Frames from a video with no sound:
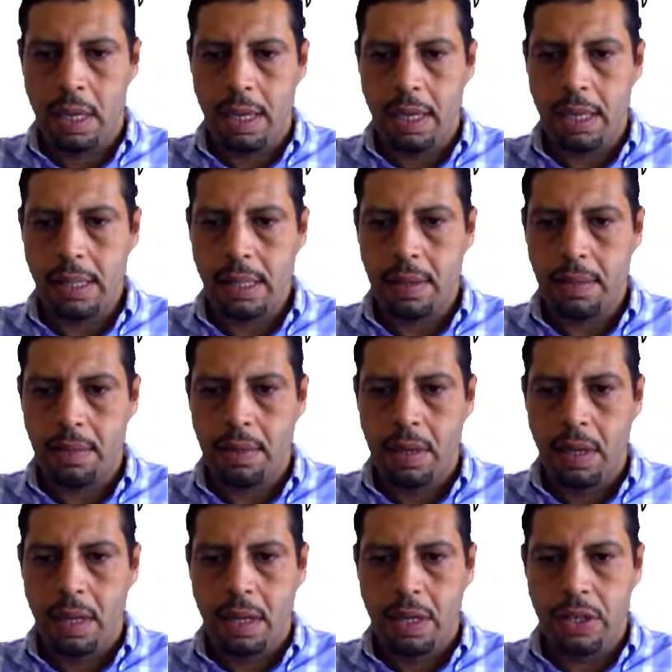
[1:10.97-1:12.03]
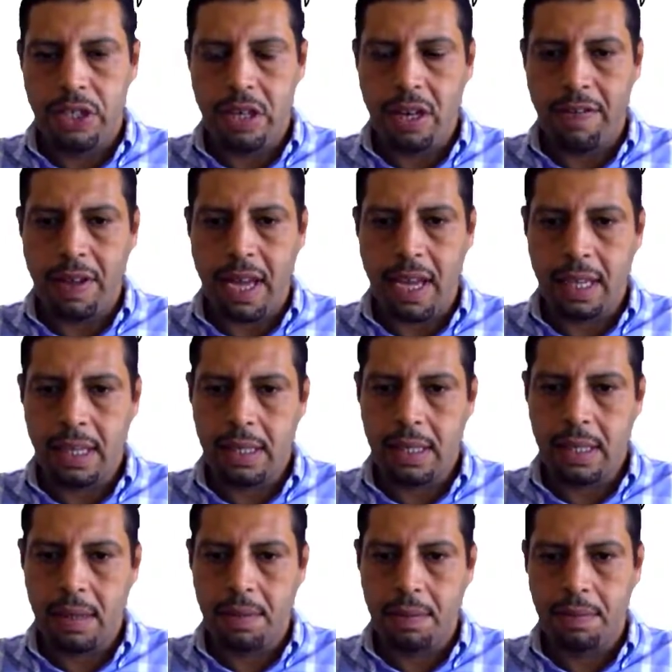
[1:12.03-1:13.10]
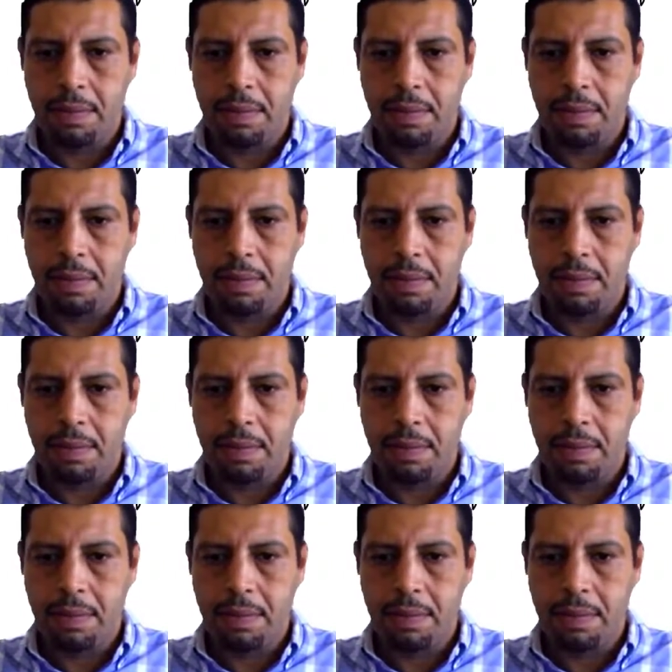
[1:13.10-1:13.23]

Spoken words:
is g of x